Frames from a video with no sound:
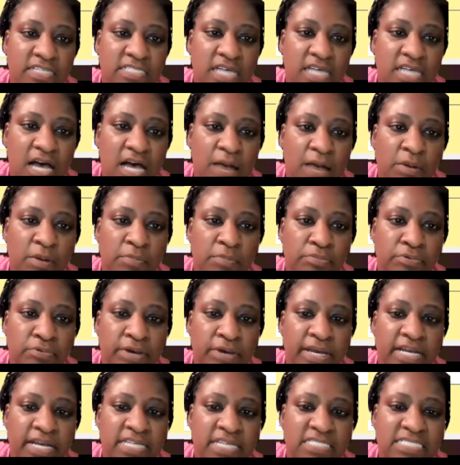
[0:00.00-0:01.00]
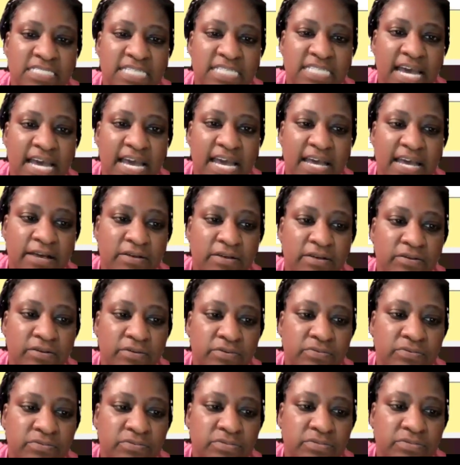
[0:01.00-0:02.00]
Because I'm going to bring
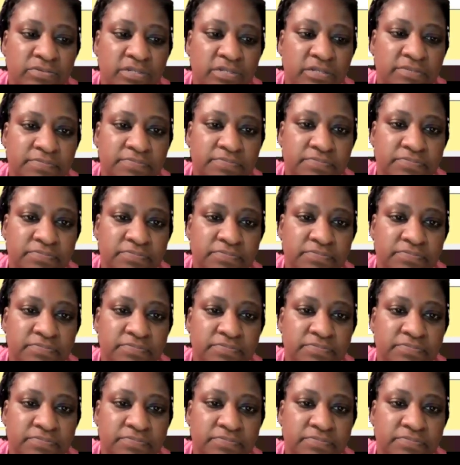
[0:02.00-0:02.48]
down